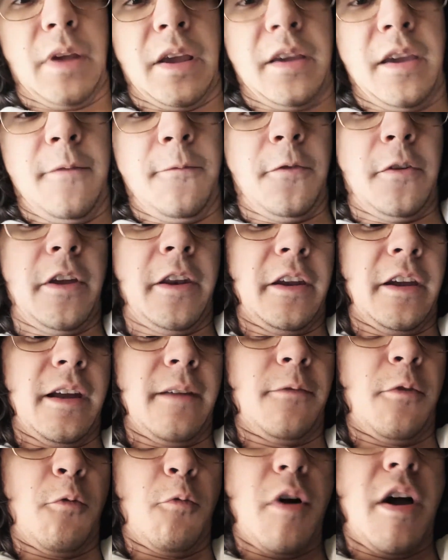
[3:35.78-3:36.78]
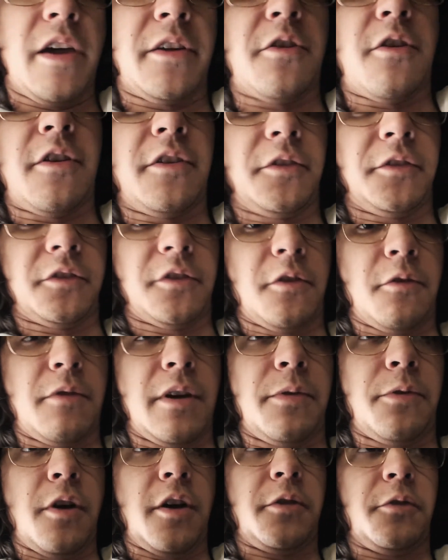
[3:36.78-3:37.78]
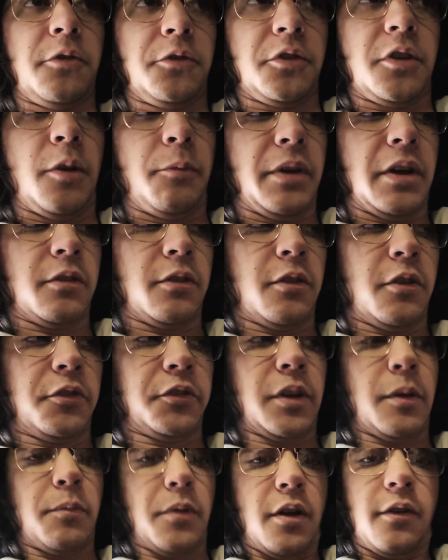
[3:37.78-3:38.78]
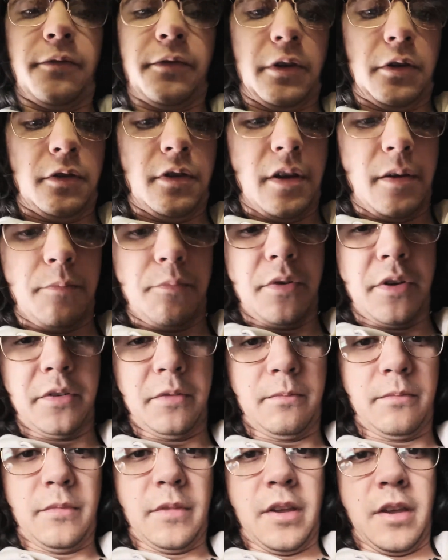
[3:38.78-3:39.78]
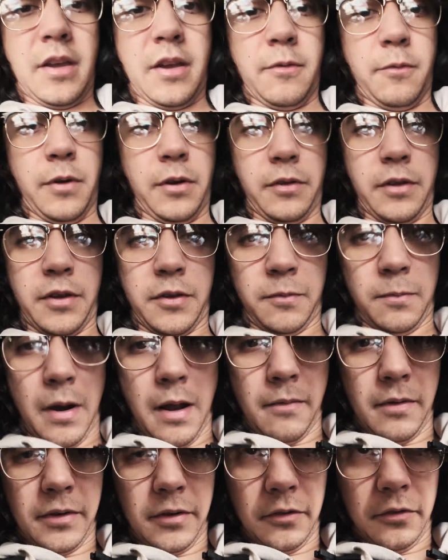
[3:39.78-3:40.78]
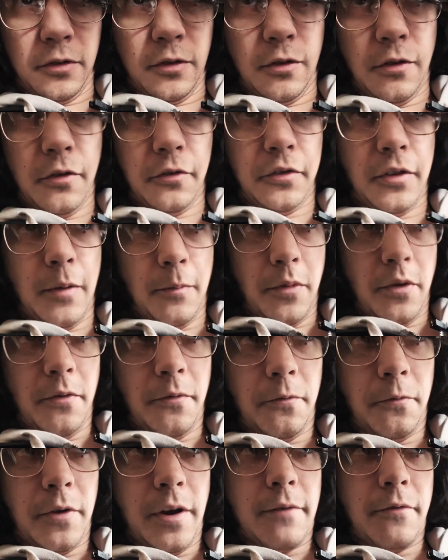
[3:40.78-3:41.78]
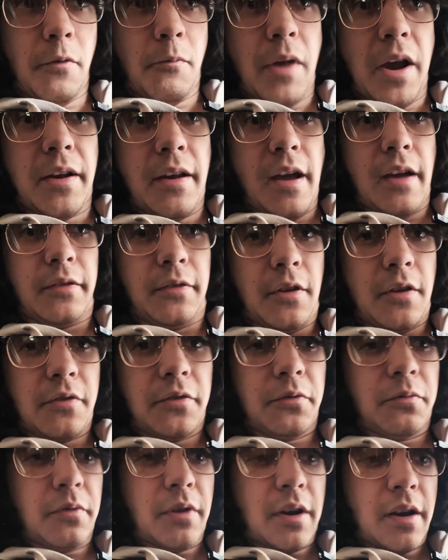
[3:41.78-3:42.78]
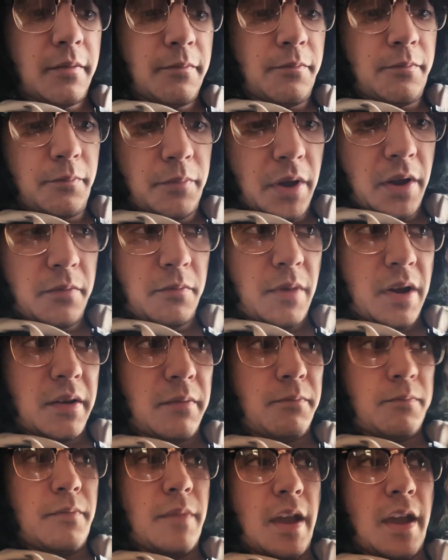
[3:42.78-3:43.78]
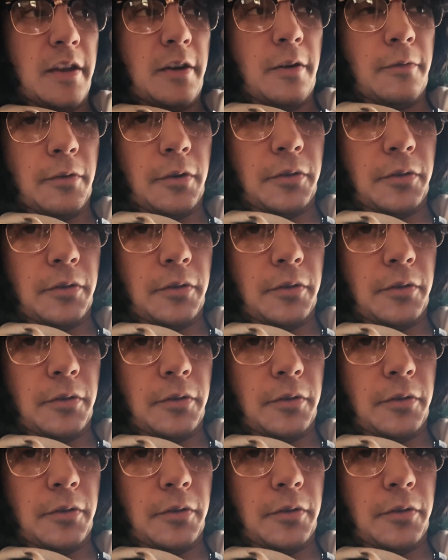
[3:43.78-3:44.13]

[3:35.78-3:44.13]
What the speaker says: keep forgetting I had the wide on, so I thought it was gonna be a close-up of the clip, but really it's probably just a close-up of whatever my neck does when I bend my head over